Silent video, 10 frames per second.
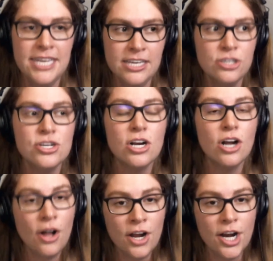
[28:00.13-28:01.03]
meals
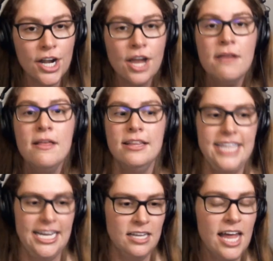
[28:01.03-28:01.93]
are hard,
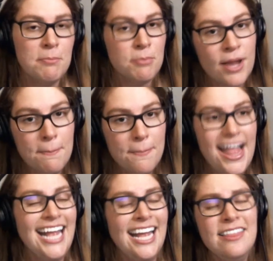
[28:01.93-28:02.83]
take a lot of prep,
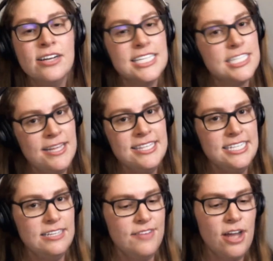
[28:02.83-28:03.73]
and they're
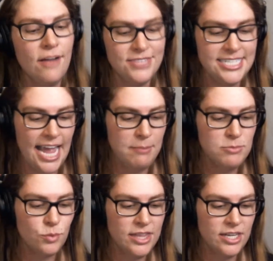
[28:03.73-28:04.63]
expensive. And
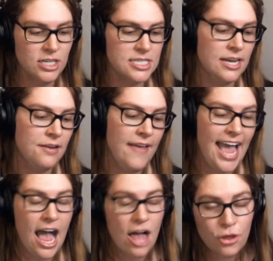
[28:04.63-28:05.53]
oftentimes when there's
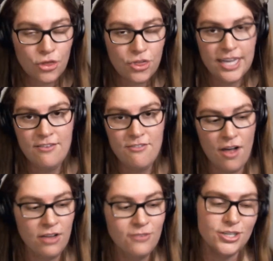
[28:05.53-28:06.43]
health
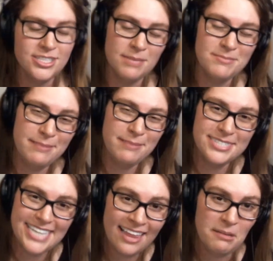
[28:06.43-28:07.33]
involved or sometimes
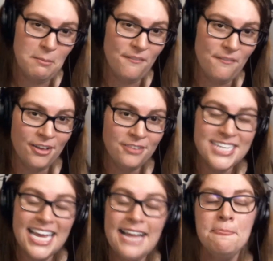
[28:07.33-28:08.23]
death involved,
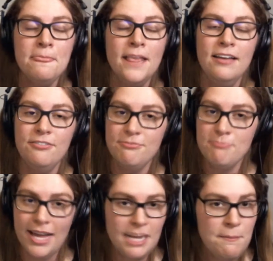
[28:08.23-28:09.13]

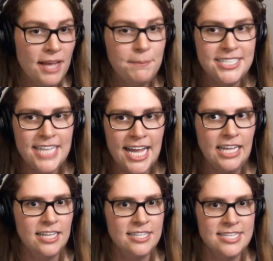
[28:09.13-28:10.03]
money might be tight.
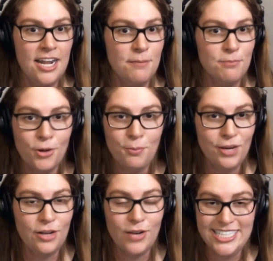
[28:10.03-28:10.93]
It's not an
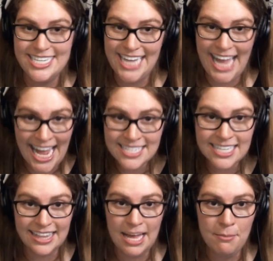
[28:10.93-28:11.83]
appropriate question to ask
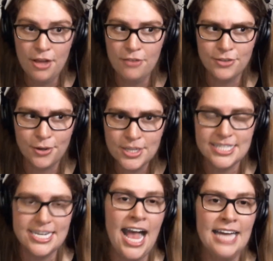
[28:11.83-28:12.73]
them, of course
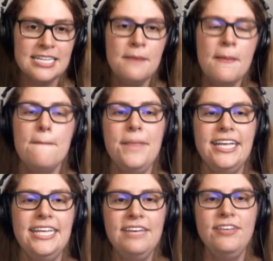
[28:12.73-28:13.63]
not,
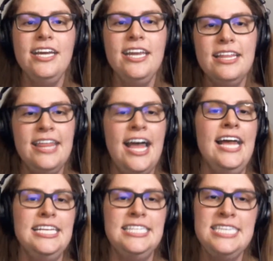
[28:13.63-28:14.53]
but giving that
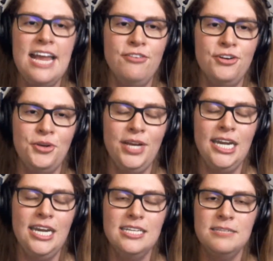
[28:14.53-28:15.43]
is never
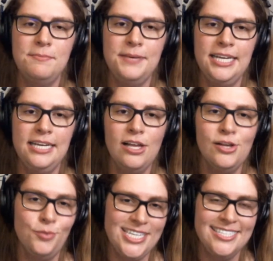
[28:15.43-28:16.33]
going to be a
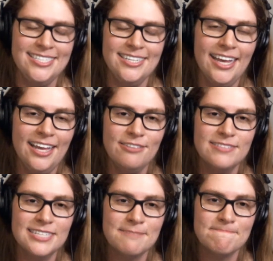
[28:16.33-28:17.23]
wasted
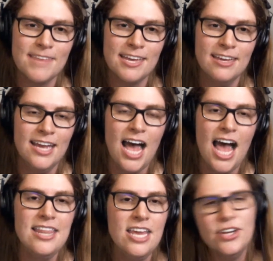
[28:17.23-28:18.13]
gift.
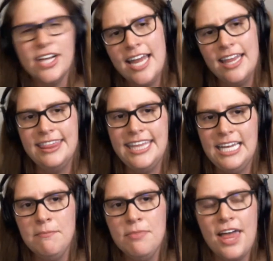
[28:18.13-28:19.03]
Another kind of
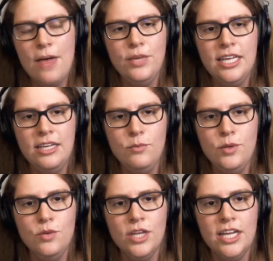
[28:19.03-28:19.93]
theme that we
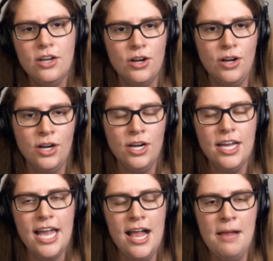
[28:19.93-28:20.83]
really heard
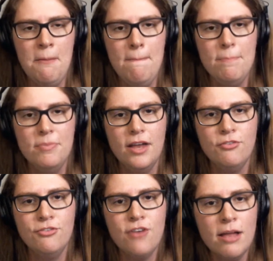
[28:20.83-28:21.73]

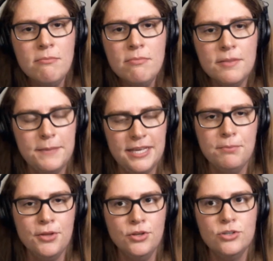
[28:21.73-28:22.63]
from the
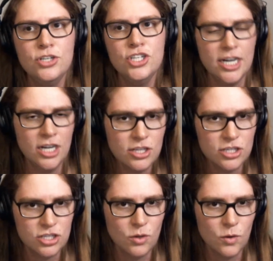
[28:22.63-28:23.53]
people who shared
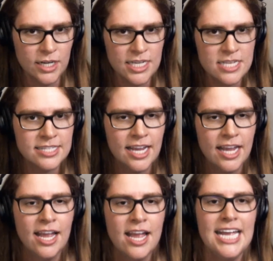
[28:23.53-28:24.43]
their stories
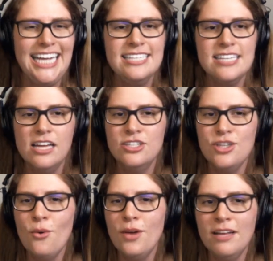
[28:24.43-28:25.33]
is,
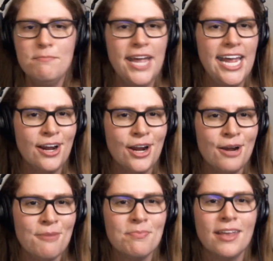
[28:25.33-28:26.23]
don't compare,